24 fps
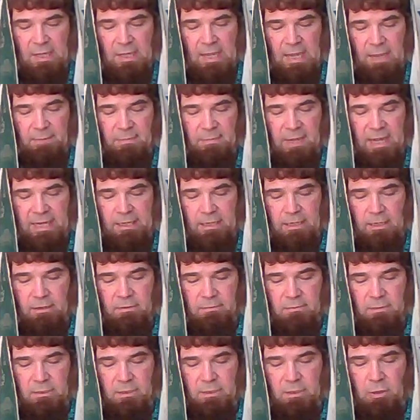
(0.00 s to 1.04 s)
and may
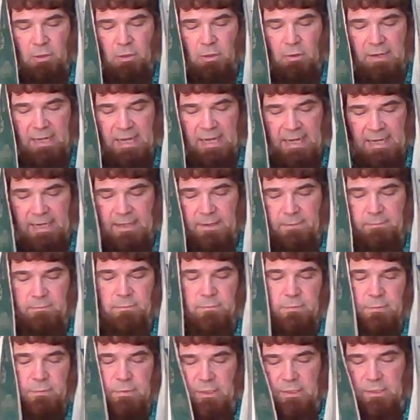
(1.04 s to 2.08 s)
your Kohen